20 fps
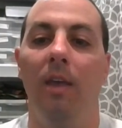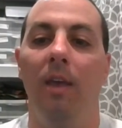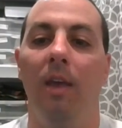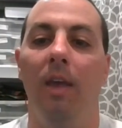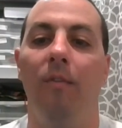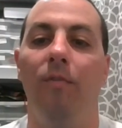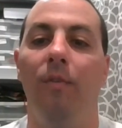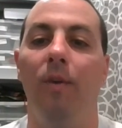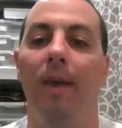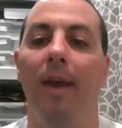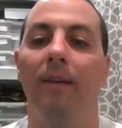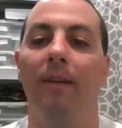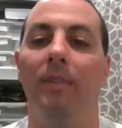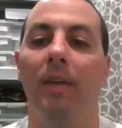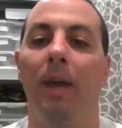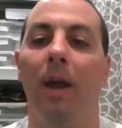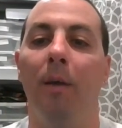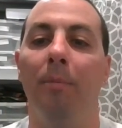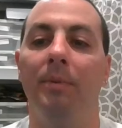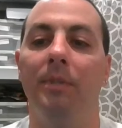If you have
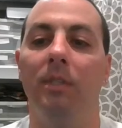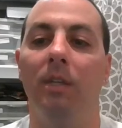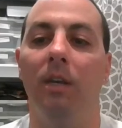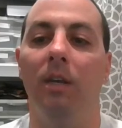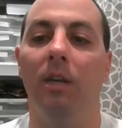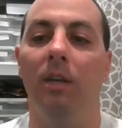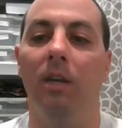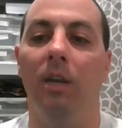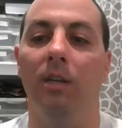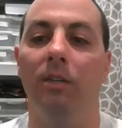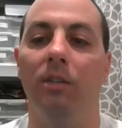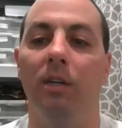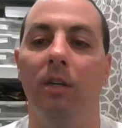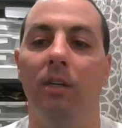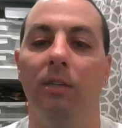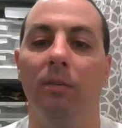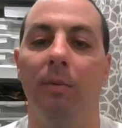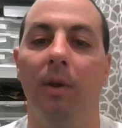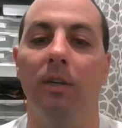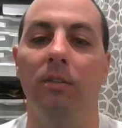the opposite condition,
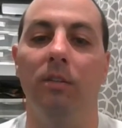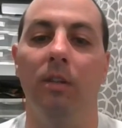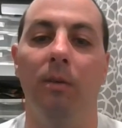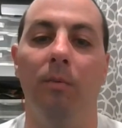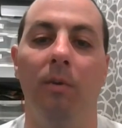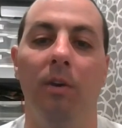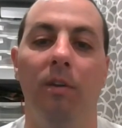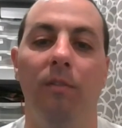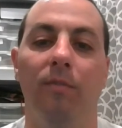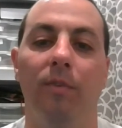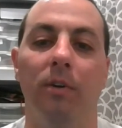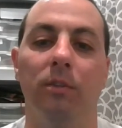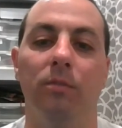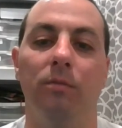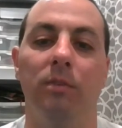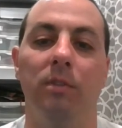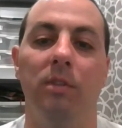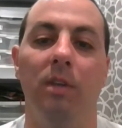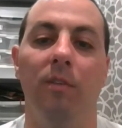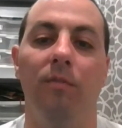especially when you first
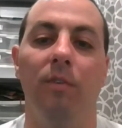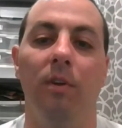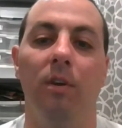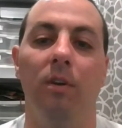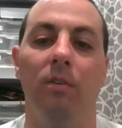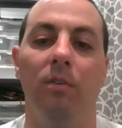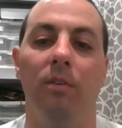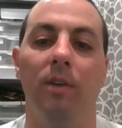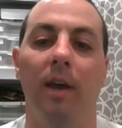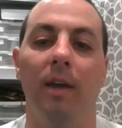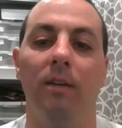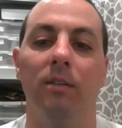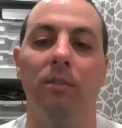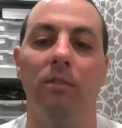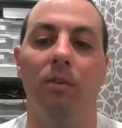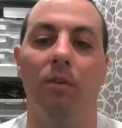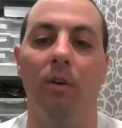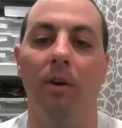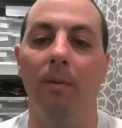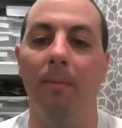receive your new
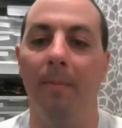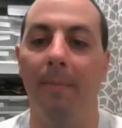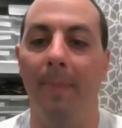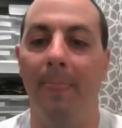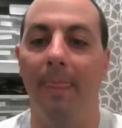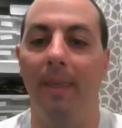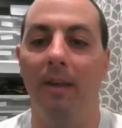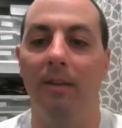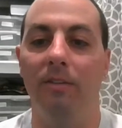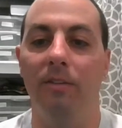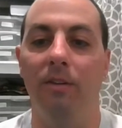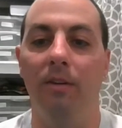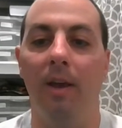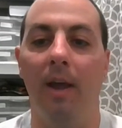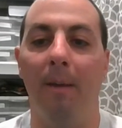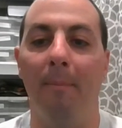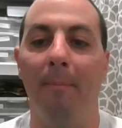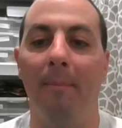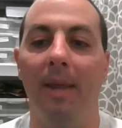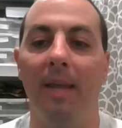dinosaur, do
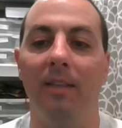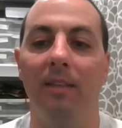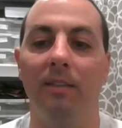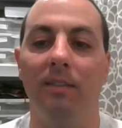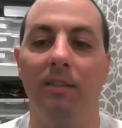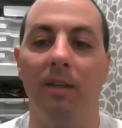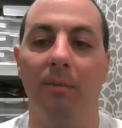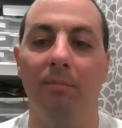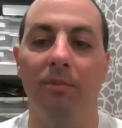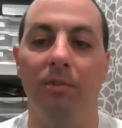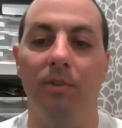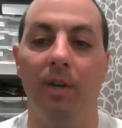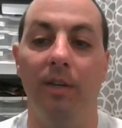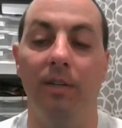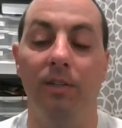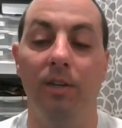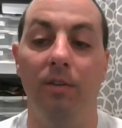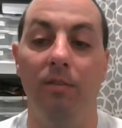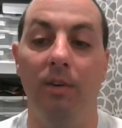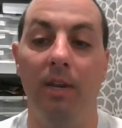not make the
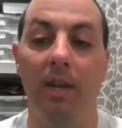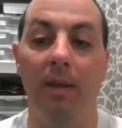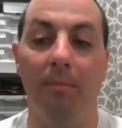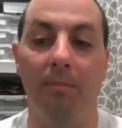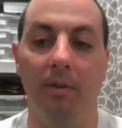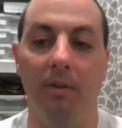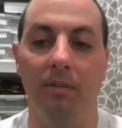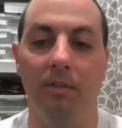substrate too deep.